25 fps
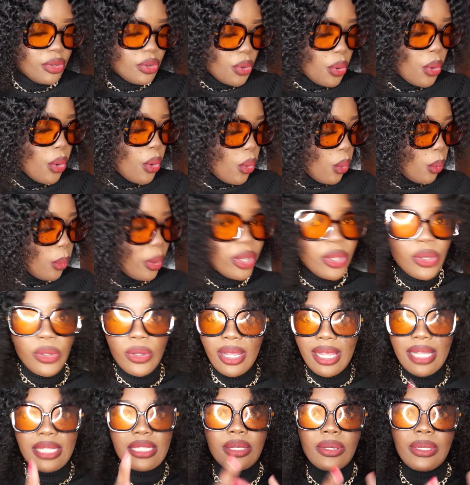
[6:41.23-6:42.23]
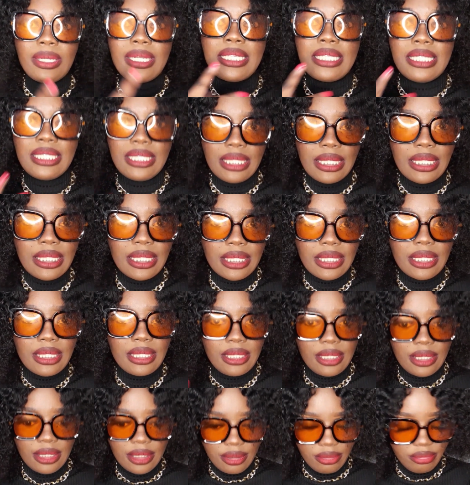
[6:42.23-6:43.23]
know when you guys are gonna see
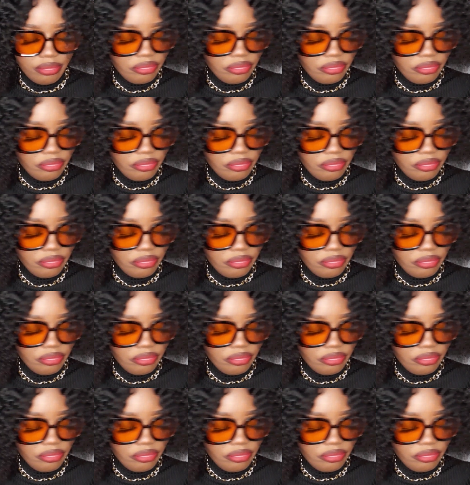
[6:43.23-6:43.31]
this.